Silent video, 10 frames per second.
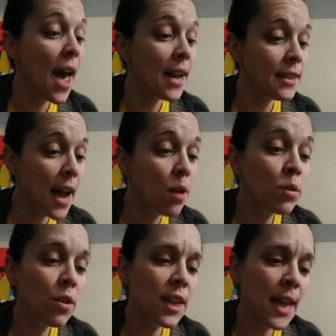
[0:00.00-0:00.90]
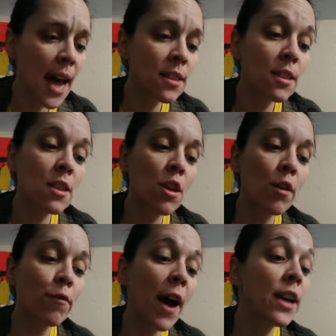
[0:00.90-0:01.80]
and down go the casks to
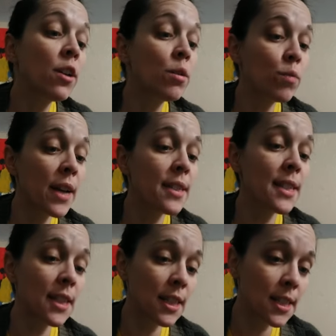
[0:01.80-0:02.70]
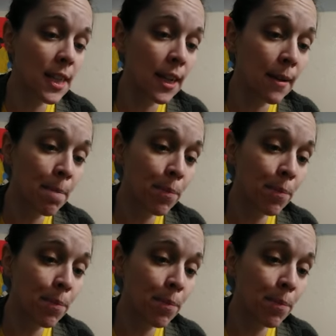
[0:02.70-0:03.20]
their final rest in the sea.